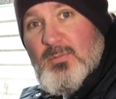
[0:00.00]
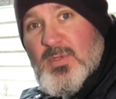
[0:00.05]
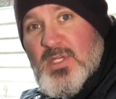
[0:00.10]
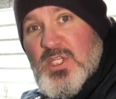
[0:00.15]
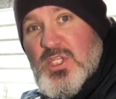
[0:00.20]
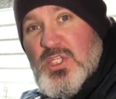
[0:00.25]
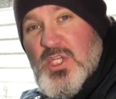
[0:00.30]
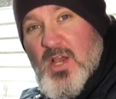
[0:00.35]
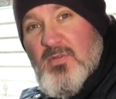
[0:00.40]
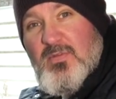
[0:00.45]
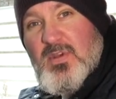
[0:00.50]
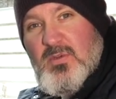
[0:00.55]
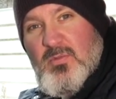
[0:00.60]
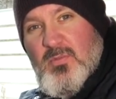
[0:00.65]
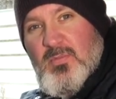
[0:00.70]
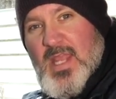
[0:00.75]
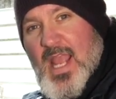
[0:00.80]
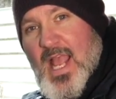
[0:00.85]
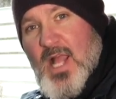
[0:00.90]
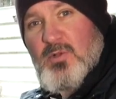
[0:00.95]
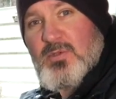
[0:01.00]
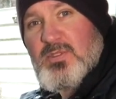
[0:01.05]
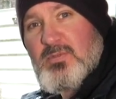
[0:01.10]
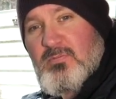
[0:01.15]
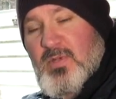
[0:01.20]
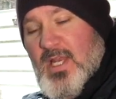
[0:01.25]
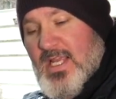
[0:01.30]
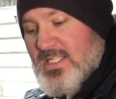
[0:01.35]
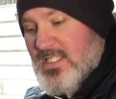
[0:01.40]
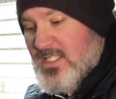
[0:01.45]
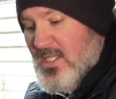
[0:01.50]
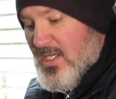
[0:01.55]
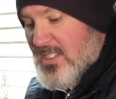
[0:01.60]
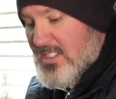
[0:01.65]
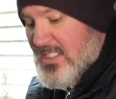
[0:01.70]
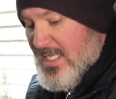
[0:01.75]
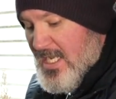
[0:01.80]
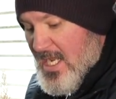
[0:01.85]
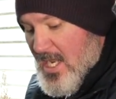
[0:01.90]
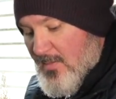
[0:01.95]
shove and it would be held in place
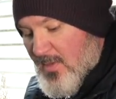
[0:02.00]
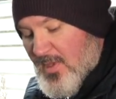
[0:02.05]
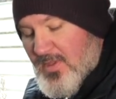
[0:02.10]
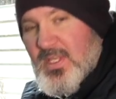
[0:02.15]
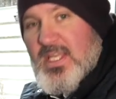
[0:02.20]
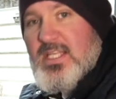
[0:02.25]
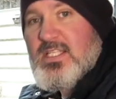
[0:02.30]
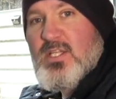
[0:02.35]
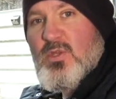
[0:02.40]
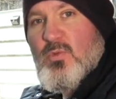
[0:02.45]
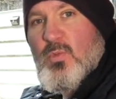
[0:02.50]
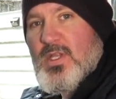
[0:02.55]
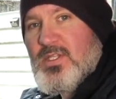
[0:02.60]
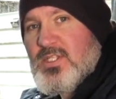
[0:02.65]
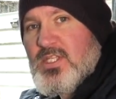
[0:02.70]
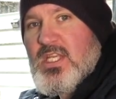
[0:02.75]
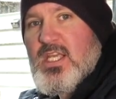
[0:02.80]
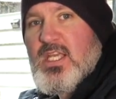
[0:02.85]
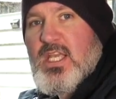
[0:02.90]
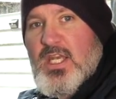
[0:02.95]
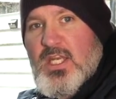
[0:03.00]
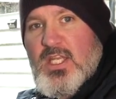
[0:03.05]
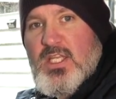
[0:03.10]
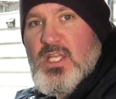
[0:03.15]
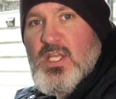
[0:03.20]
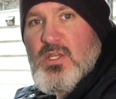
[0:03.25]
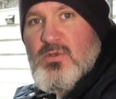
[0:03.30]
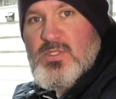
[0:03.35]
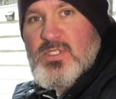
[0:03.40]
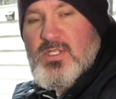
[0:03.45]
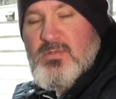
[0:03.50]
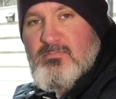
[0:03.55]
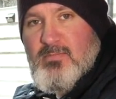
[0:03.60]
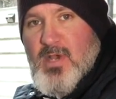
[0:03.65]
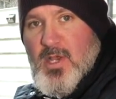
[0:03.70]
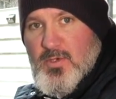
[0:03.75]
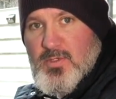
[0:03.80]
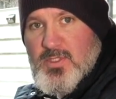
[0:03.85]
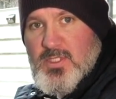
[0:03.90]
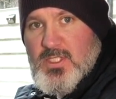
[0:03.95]
nicely. But these are the ones that you're going to use the
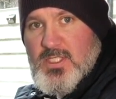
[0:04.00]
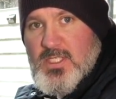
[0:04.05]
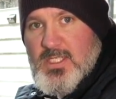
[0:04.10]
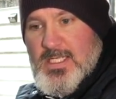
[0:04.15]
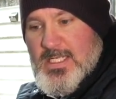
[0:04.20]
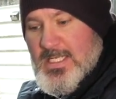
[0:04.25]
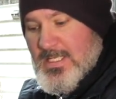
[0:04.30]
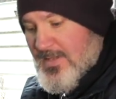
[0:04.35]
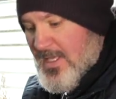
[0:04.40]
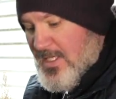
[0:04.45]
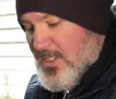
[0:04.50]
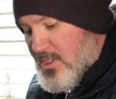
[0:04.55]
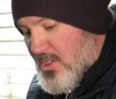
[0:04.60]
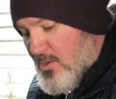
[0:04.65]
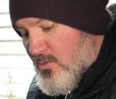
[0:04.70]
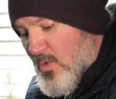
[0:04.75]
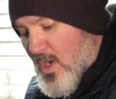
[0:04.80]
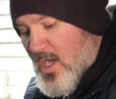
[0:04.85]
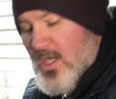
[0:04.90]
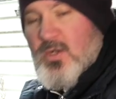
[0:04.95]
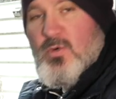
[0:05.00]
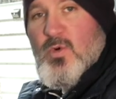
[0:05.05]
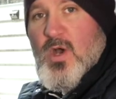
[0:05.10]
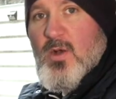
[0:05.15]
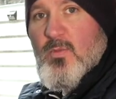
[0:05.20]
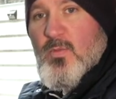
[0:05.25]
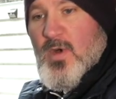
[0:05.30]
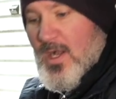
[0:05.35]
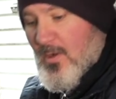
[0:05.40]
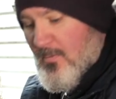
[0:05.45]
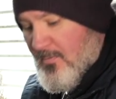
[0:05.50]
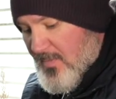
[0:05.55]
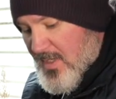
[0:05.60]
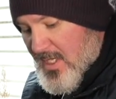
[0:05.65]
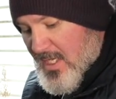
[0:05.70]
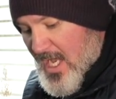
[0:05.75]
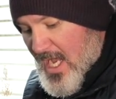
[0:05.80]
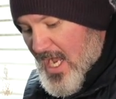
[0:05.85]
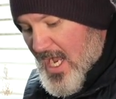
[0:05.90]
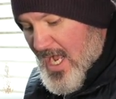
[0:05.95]
most. They do work quite well
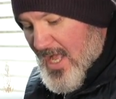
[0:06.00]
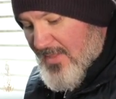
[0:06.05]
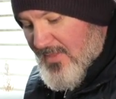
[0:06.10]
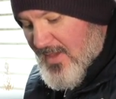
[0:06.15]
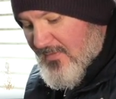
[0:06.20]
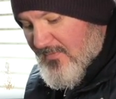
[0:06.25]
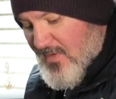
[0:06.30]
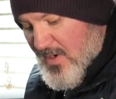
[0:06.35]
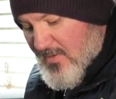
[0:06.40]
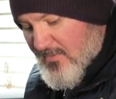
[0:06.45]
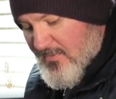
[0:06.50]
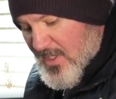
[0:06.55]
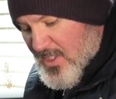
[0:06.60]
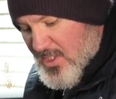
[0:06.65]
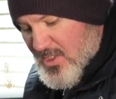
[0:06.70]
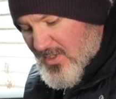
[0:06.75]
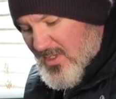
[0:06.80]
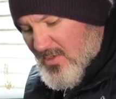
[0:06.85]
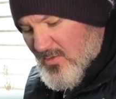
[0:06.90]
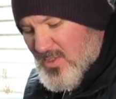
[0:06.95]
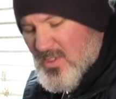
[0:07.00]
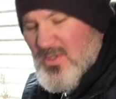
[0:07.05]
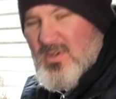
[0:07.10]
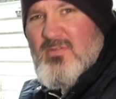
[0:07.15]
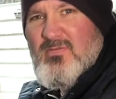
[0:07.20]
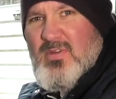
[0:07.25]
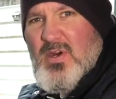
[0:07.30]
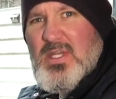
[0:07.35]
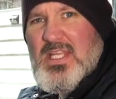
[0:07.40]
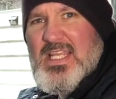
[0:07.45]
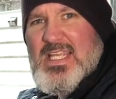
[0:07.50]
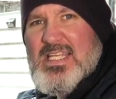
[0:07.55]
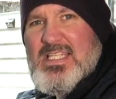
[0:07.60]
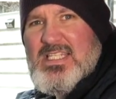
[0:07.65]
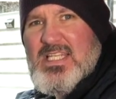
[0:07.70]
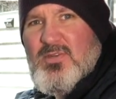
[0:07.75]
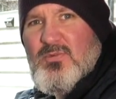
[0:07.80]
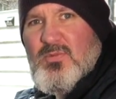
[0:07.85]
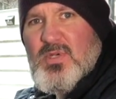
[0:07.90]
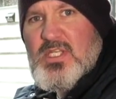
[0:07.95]
and they're very functional. They're also in a very
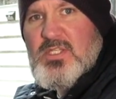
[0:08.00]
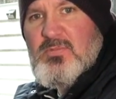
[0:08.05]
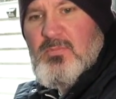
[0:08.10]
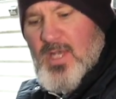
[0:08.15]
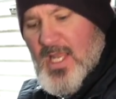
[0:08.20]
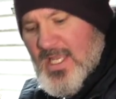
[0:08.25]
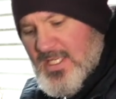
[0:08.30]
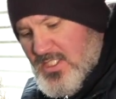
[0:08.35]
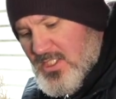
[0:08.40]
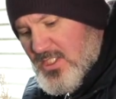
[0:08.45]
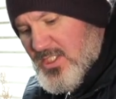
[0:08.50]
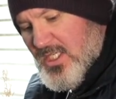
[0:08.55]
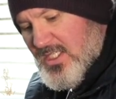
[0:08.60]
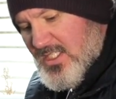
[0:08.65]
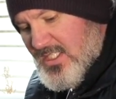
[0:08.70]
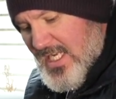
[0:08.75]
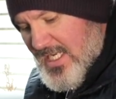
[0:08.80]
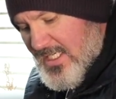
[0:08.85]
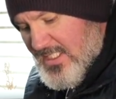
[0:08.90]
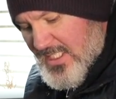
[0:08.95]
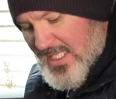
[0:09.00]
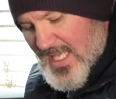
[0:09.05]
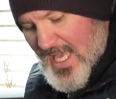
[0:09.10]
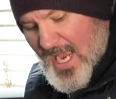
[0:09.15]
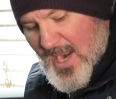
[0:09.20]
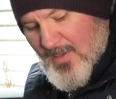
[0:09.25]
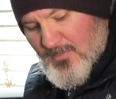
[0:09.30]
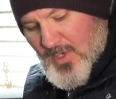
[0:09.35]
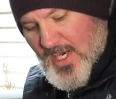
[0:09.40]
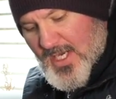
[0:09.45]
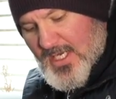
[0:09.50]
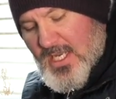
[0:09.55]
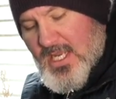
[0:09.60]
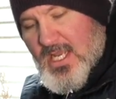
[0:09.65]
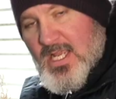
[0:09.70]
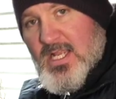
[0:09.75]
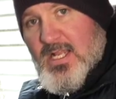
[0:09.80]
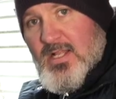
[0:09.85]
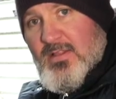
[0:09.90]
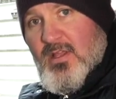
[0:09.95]
easy to reach place just next to the handbrake.
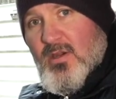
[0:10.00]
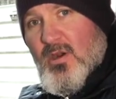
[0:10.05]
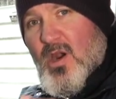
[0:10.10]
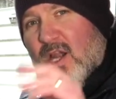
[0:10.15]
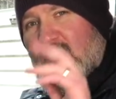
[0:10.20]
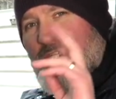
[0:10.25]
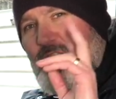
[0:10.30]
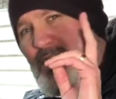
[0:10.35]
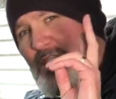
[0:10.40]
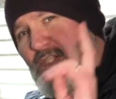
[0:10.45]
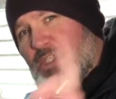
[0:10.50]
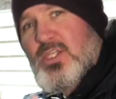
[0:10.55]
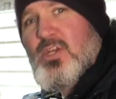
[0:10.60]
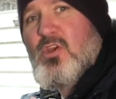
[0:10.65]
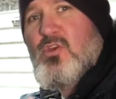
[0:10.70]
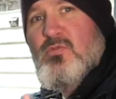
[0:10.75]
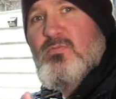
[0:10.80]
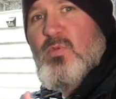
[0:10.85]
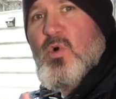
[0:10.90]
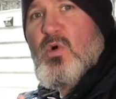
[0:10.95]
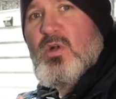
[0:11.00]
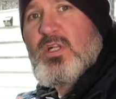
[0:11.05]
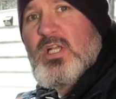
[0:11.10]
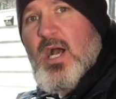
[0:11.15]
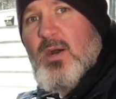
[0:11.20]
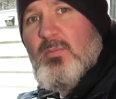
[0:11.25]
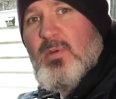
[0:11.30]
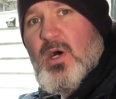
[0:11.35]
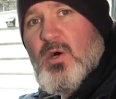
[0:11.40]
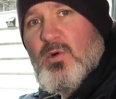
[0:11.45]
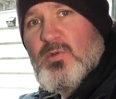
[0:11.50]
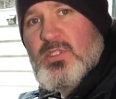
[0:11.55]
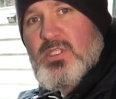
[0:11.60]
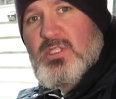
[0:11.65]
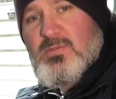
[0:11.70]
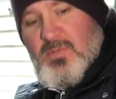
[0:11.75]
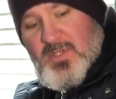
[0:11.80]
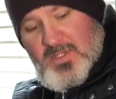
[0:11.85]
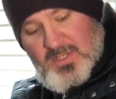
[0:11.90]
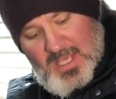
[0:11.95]
There are actually two more cup holders,
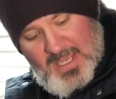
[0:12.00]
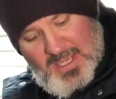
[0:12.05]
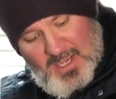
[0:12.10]
but they